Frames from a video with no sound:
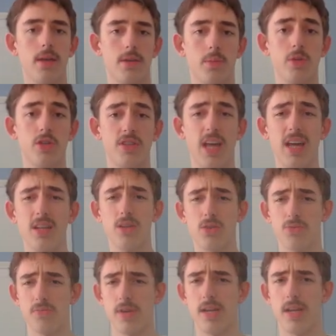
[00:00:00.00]
Which that
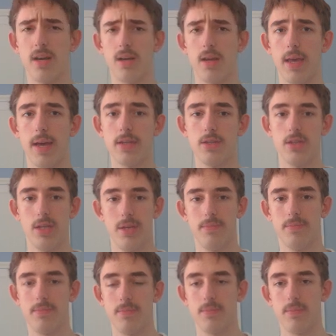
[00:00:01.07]
looks really ugly, actually.
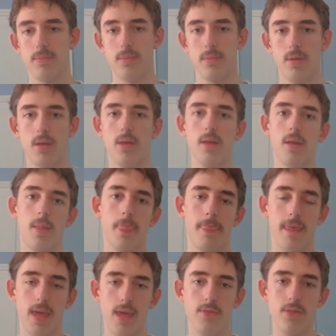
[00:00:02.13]

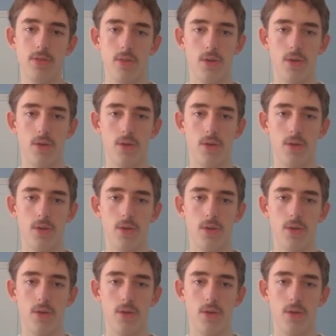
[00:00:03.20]
Even